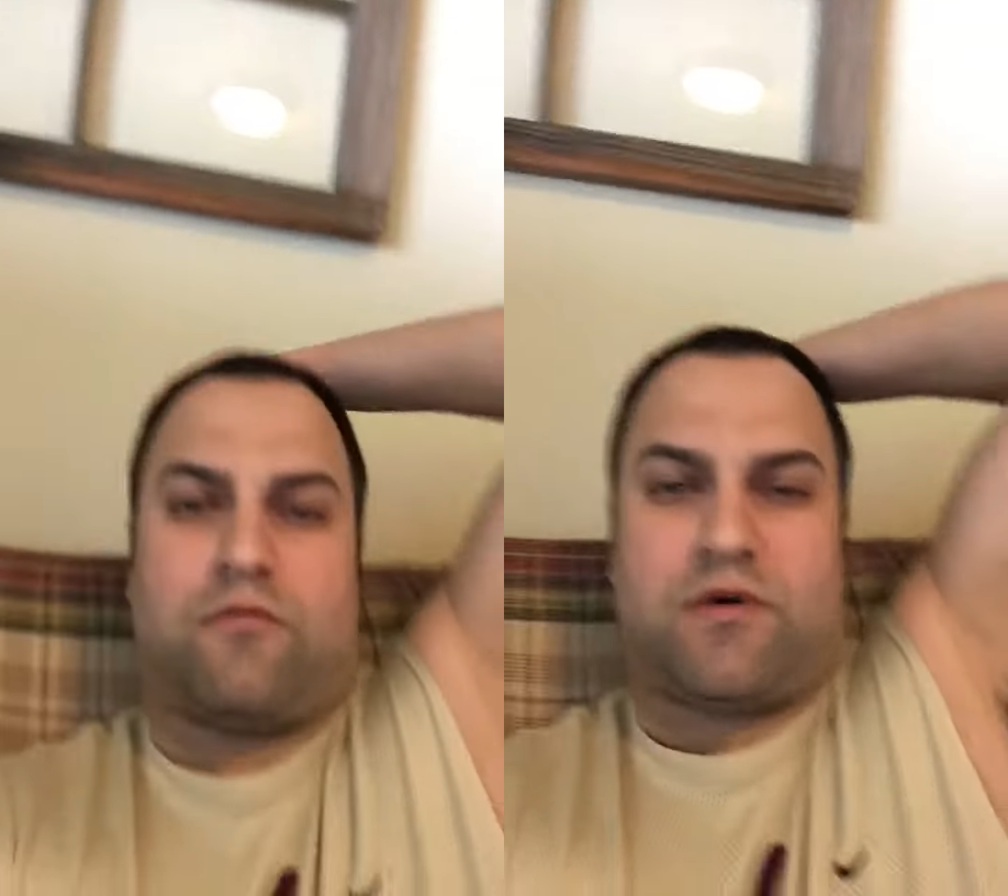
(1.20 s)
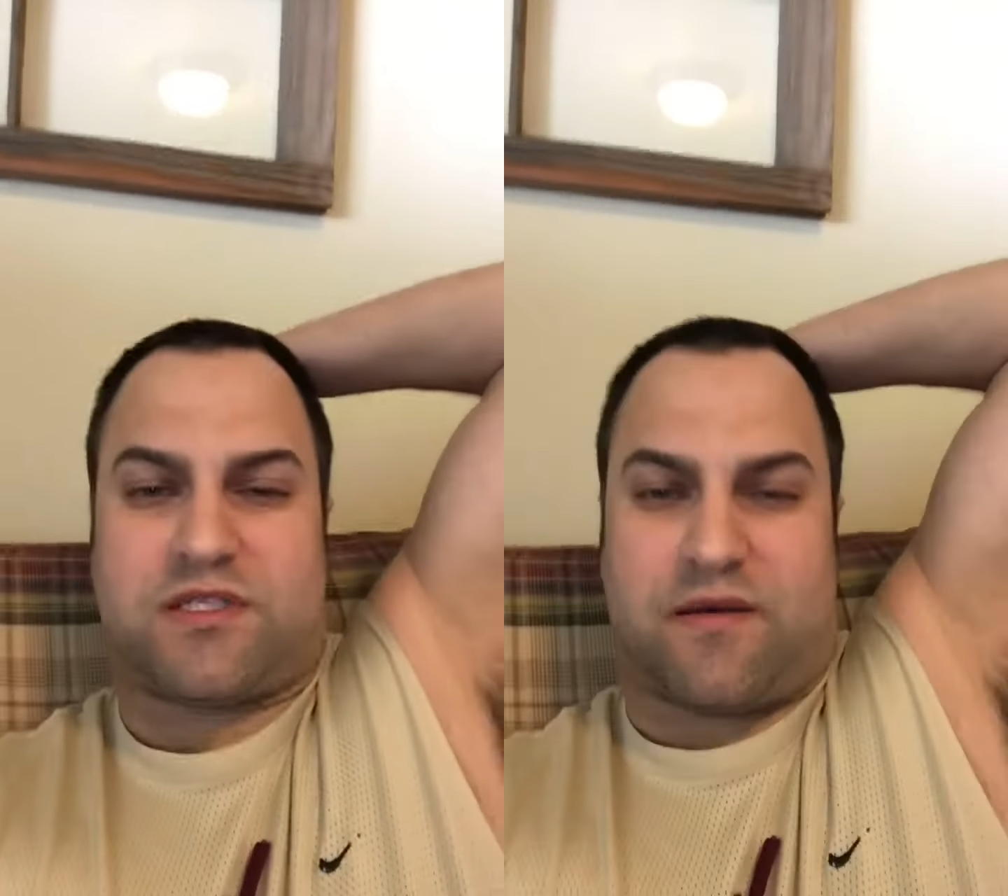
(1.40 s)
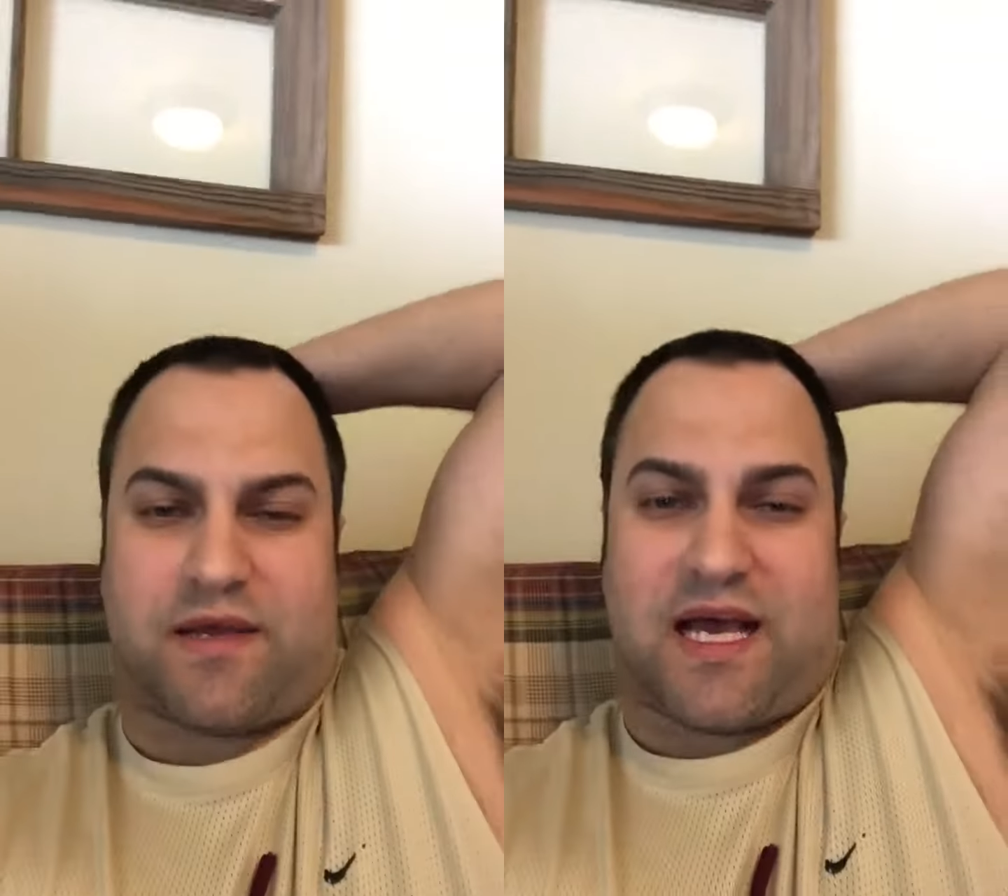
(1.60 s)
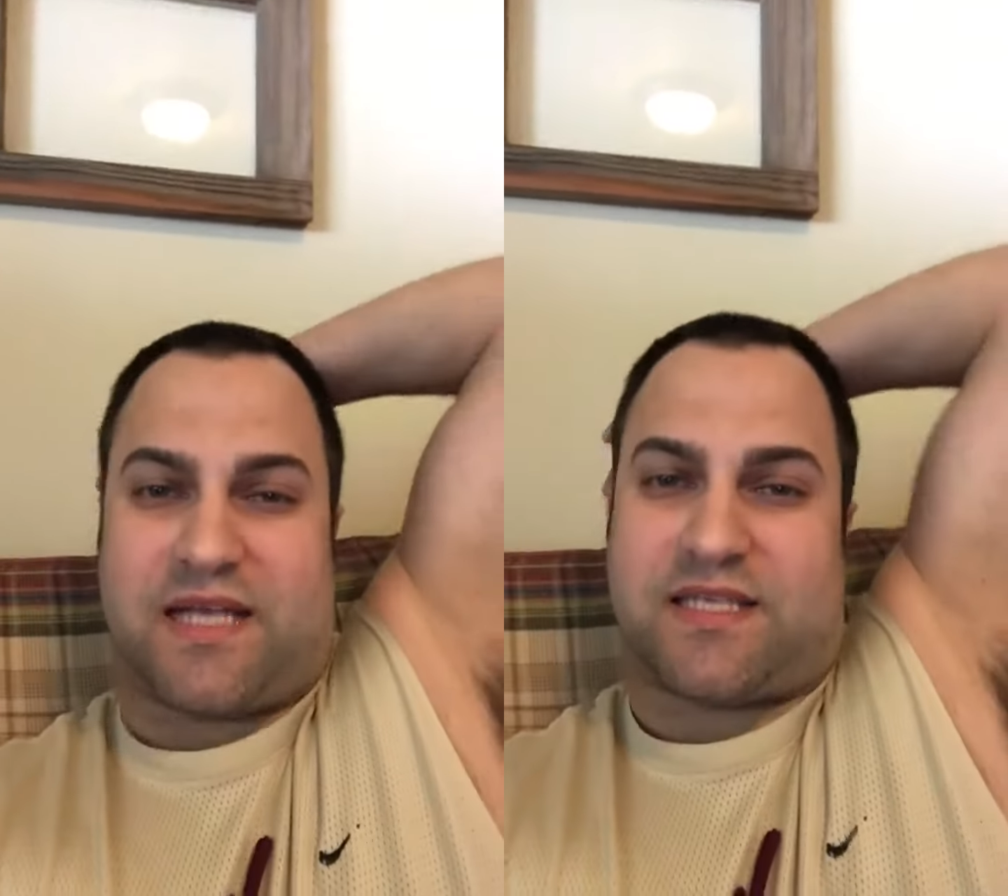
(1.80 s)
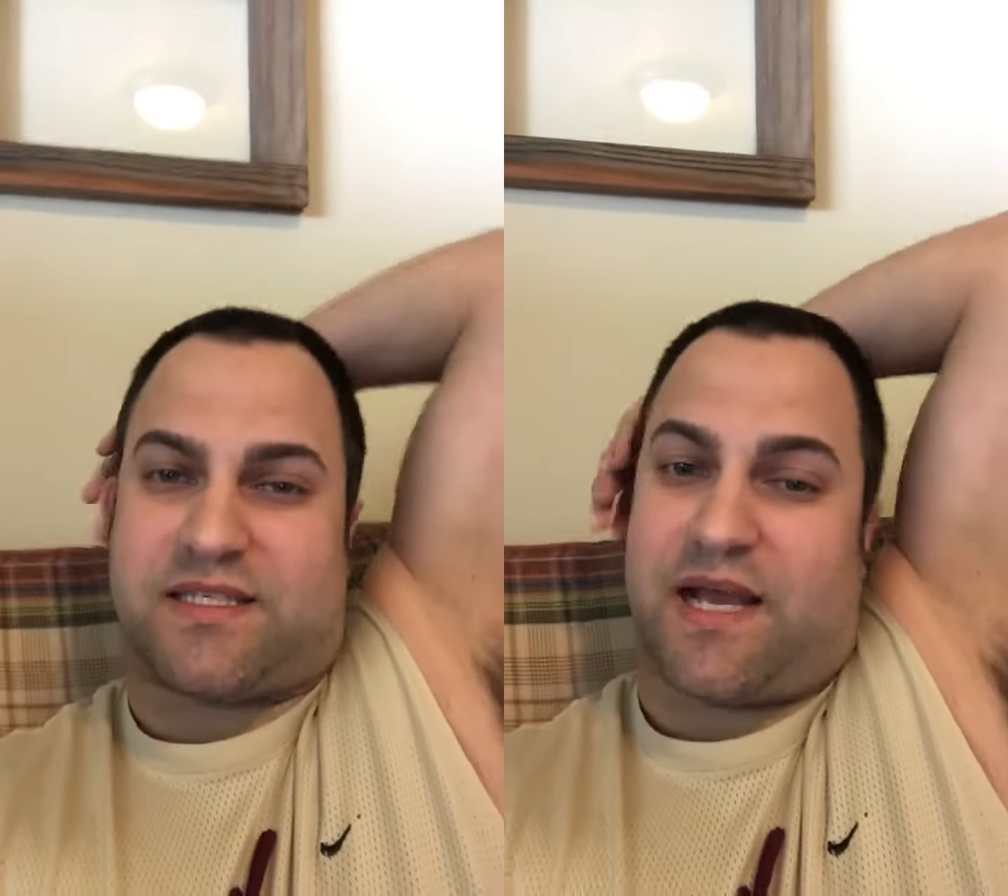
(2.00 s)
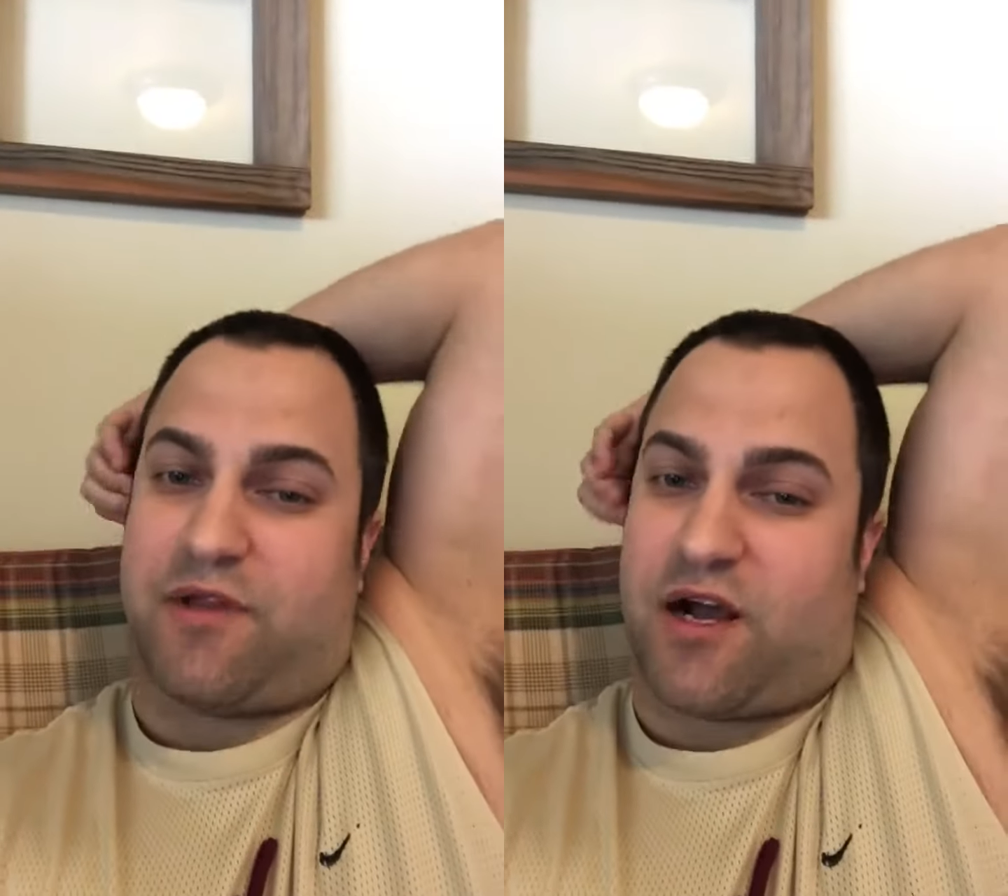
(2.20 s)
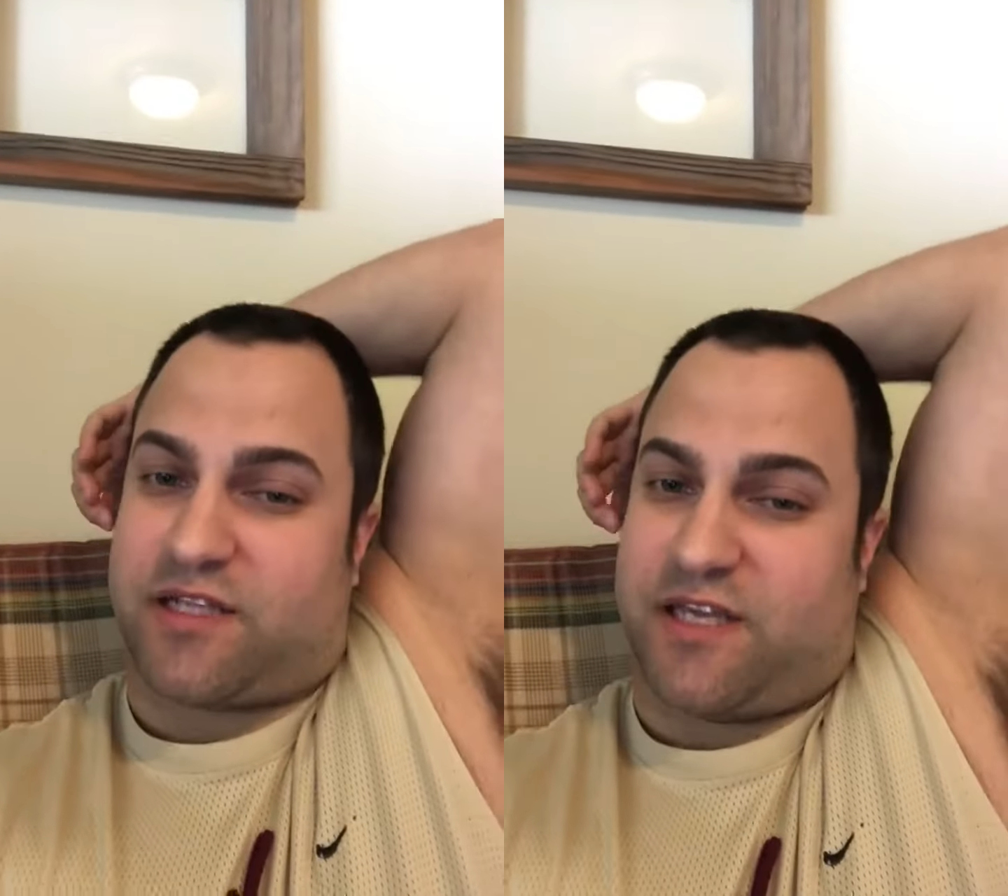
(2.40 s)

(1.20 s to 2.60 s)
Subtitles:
What's up, guys? Sam Dog,